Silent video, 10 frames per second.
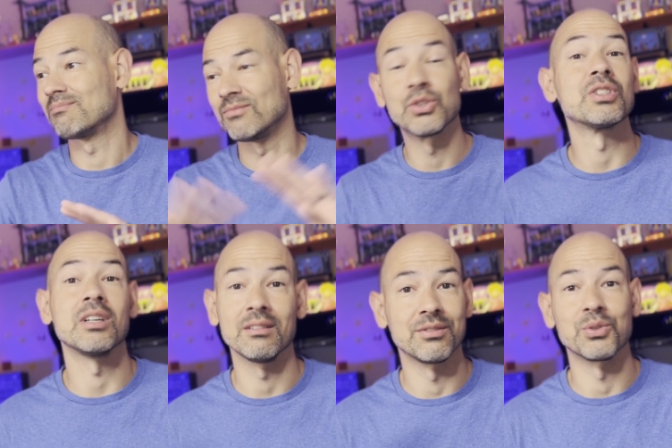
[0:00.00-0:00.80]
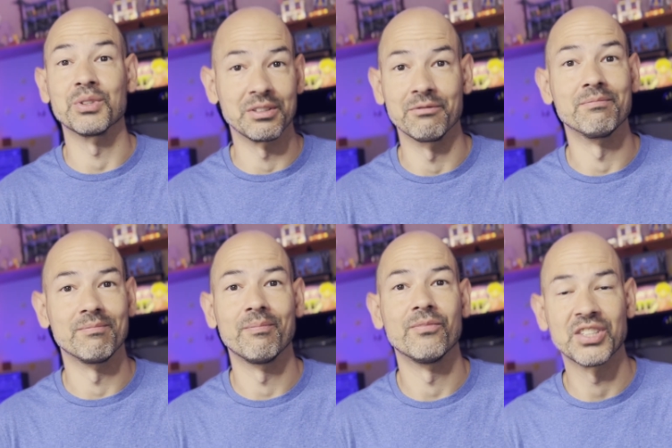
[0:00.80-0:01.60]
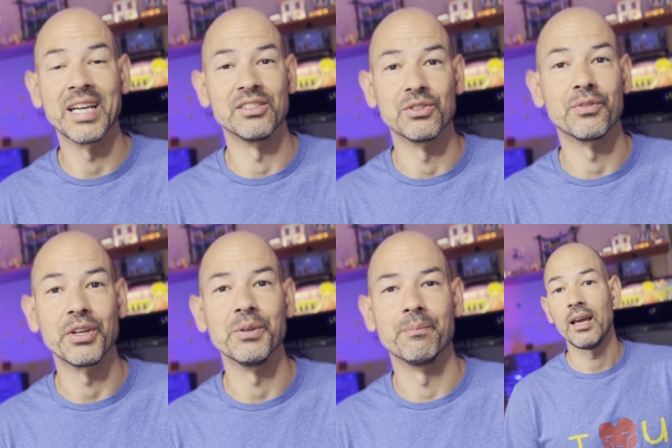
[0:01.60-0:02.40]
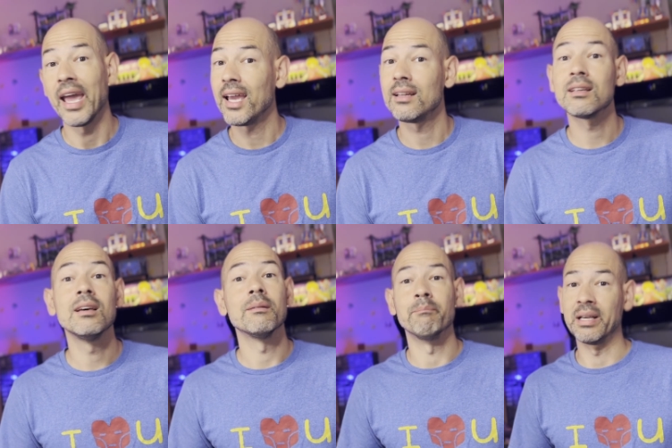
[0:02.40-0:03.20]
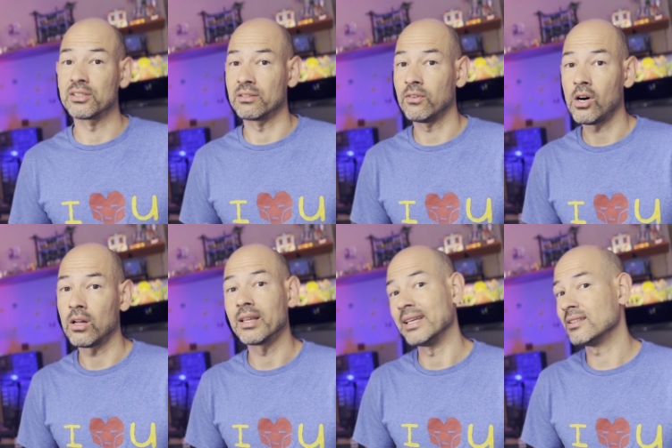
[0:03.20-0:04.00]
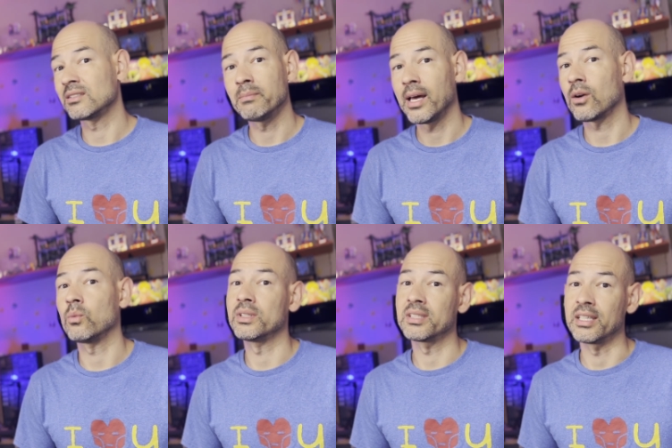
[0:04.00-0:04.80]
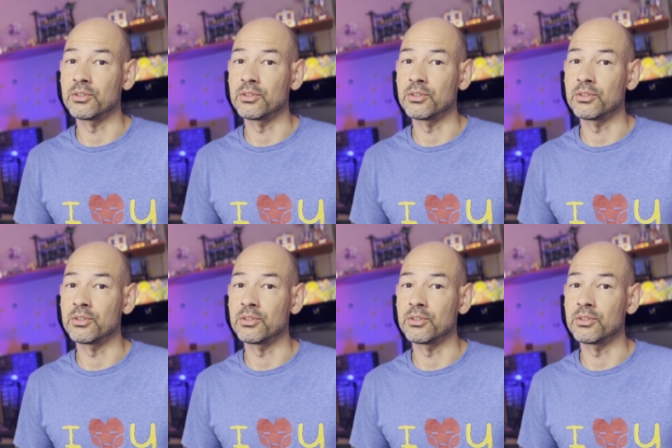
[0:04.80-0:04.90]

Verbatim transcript: there's all sorts of sizes for you. And Best of all, it doesn't matter what size